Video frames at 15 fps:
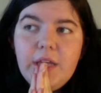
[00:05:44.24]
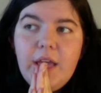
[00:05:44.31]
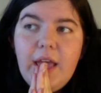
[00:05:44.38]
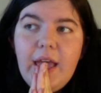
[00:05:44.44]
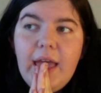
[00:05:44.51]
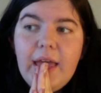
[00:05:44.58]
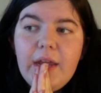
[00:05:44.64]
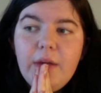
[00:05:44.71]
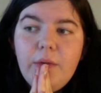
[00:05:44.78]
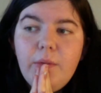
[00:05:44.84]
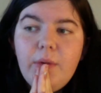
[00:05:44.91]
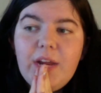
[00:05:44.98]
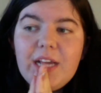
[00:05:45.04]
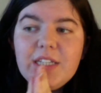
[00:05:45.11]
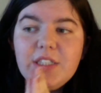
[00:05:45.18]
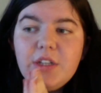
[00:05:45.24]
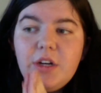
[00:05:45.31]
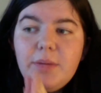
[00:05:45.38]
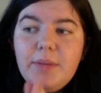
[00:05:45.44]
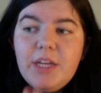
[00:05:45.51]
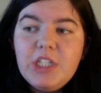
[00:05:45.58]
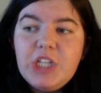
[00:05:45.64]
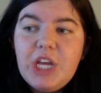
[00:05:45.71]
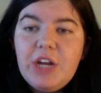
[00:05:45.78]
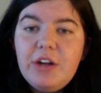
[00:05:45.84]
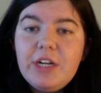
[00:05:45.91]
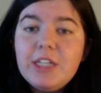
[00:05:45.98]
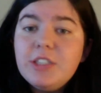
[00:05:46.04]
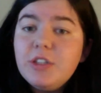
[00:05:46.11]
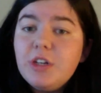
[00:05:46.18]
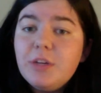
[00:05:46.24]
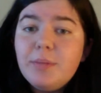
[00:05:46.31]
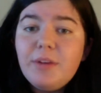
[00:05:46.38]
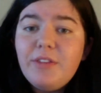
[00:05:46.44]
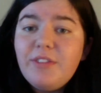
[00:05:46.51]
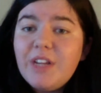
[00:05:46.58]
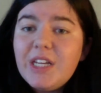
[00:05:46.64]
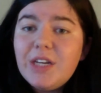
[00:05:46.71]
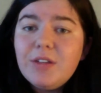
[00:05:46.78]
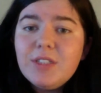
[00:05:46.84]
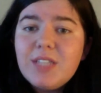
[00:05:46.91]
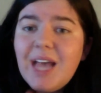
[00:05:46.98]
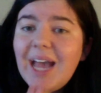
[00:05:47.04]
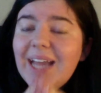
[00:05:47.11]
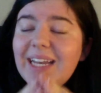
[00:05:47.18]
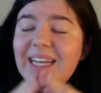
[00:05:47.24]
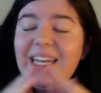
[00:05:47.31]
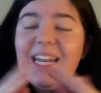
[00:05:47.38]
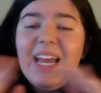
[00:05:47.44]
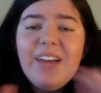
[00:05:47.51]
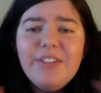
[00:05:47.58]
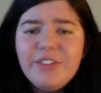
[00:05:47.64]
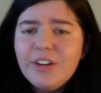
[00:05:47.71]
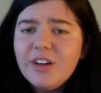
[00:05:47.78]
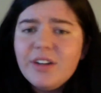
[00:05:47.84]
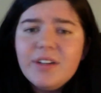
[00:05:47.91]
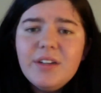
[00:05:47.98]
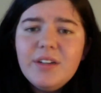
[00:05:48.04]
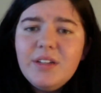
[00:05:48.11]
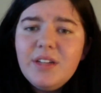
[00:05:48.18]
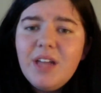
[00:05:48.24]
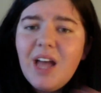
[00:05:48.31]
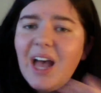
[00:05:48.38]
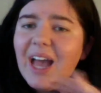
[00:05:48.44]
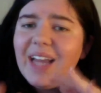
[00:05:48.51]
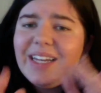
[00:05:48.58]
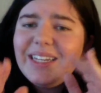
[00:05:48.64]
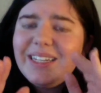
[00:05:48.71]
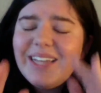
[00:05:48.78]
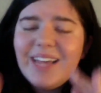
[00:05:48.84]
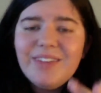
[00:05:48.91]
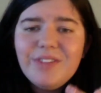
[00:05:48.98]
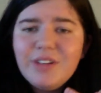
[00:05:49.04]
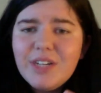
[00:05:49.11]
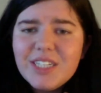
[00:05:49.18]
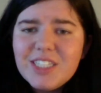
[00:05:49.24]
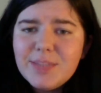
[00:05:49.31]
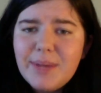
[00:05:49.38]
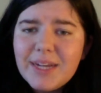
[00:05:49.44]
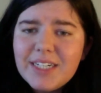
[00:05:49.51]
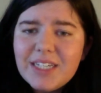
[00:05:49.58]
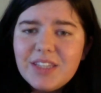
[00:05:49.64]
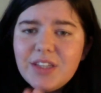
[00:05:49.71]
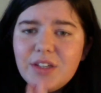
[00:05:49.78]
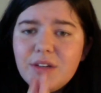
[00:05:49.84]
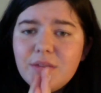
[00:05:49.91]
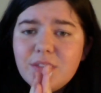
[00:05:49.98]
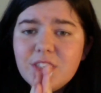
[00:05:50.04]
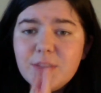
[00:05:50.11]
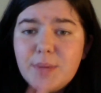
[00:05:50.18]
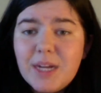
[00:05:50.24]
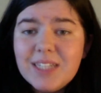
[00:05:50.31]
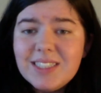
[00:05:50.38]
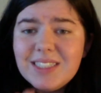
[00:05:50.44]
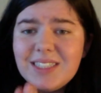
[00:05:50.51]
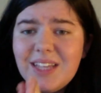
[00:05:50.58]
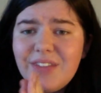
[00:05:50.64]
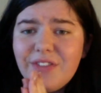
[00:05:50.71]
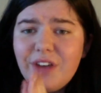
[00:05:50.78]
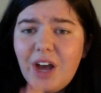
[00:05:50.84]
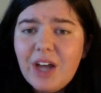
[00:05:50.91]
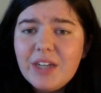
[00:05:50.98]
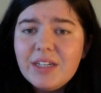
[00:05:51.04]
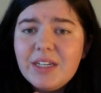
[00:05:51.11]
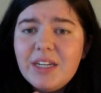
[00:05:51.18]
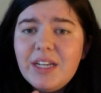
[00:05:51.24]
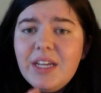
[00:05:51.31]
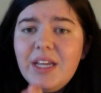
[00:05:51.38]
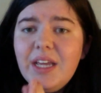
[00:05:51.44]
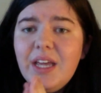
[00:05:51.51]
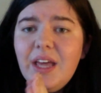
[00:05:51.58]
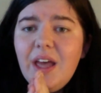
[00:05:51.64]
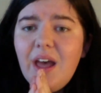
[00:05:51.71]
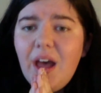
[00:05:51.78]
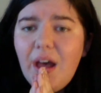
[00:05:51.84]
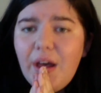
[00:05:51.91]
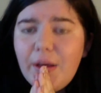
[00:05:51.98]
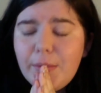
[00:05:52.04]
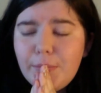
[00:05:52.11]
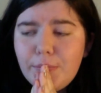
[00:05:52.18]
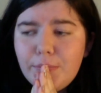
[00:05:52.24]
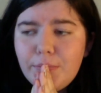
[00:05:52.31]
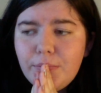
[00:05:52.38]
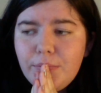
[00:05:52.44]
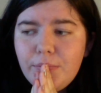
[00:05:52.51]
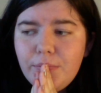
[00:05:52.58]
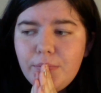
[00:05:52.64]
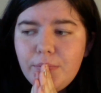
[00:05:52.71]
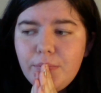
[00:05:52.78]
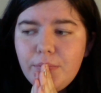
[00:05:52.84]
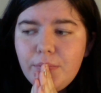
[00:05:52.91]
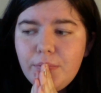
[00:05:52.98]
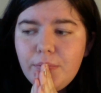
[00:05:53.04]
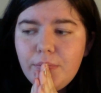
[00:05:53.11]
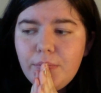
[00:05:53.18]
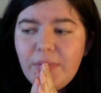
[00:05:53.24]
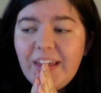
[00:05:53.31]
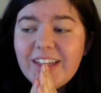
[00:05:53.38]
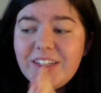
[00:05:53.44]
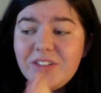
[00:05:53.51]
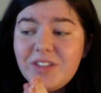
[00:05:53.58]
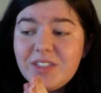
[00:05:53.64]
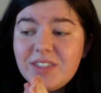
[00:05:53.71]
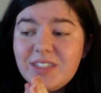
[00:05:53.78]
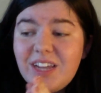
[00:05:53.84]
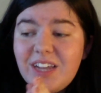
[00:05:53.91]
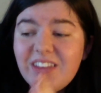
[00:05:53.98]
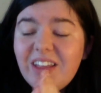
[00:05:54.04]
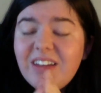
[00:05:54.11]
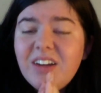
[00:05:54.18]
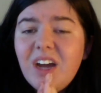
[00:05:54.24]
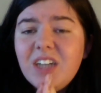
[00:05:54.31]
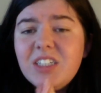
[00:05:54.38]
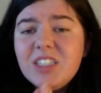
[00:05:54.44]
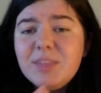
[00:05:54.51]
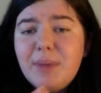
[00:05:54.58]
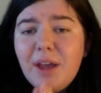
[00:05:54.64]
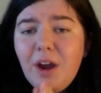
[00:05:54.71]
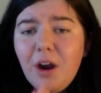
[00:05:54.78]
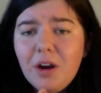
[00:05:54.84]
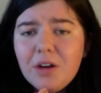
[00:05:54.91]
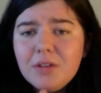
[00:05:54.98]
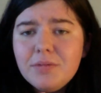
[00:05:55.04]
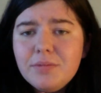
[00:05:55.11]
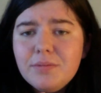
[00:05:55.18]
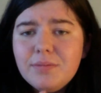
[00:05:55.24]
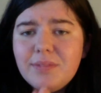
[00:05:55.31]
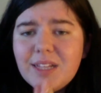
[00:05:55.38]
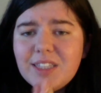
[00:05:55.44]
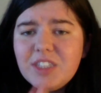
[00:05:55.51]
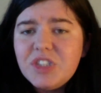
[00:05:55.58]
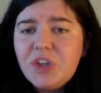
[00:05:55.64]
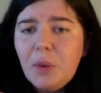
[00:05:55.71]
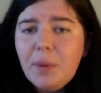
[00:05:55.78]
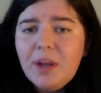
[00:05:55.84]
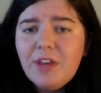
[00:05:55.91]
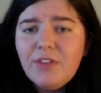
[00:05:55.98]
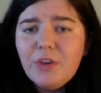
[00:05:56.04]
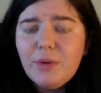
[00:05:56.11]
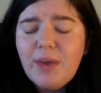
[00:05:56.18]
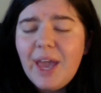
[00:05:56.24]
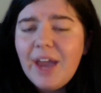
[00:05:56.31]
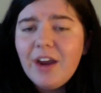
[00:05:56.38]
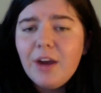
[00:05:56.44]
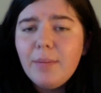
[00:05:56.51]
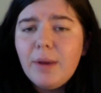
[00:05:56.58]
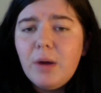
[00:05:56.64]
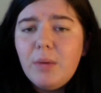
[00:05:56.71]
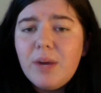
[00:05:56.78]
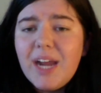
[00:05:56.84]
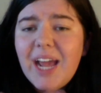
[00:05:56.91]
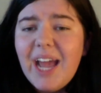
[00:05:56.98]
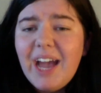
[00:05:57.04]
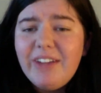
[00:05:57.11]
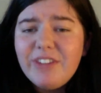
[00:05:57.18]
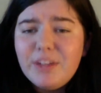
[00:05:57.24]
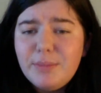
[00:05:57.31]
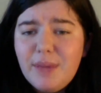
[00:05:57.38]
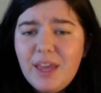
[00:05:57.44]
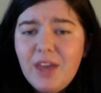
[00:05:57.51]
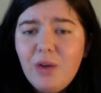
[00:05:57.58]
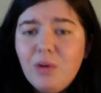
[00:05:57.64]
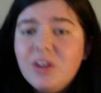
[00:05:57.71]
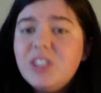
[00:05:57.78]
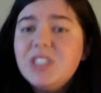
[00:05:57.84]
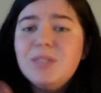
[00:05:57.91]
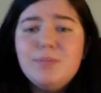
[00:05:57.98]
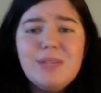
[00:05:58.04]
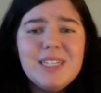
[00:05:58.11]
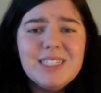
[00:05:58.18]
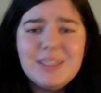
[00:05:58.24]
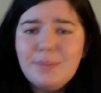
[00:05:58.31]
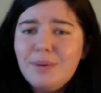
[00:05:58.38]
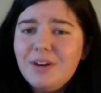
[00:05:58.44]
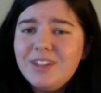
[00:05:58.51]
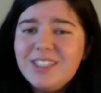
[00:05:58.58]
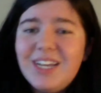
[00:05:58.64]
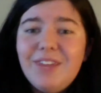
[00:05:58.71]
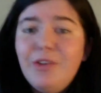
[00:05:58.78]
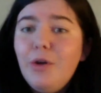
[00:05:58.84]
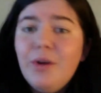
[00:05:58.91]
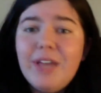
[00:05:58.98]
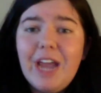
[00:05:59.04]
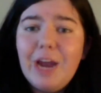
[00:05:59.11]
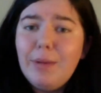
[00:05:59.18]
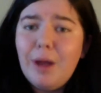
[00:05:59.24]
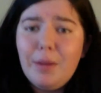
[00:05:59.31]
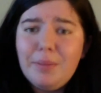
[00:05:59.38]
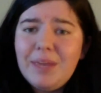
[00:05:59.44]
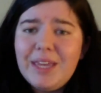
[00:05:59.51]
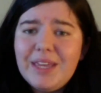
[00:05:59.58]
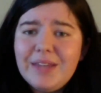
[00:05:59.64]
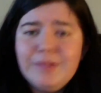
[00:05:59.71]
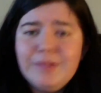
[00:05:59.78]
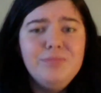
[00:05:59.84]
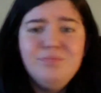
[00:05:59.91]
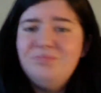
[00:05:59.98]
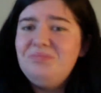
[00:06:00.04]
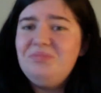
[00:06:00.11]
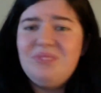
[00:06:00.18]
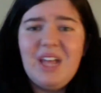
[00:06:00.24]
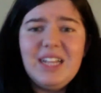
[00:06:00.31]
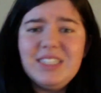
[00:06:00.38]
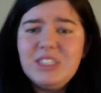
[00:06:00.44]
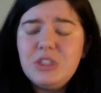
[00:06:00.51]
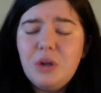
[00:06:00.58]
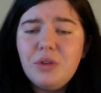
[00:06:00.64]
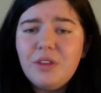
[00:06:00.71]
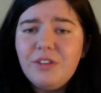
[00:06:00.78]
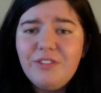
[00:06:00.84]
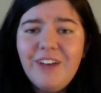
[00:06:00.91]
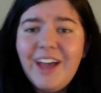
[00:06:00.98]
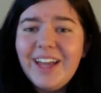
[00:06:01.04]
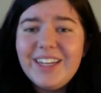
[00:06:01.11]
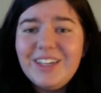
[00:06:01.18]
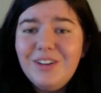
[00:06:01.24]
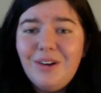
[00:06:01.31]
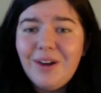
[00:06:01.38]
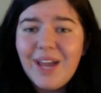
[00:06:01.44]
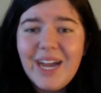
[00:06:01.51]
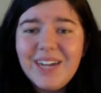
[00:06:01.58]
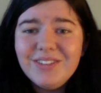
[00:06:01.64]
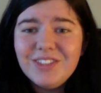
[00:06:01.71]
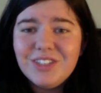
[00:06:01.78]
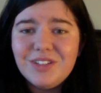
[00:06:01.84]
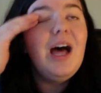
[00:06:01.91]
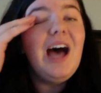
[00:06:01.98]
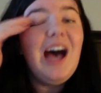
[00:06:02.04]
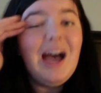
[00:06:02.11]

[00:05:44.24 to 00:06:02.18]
And when I started my channel and I started my videos, I never expected the response that they've gotten. And to this day, that touches my heart that so many of you care about what I have to make, or just me as a person. If you don't care about me, that's totally fine. You don't have to.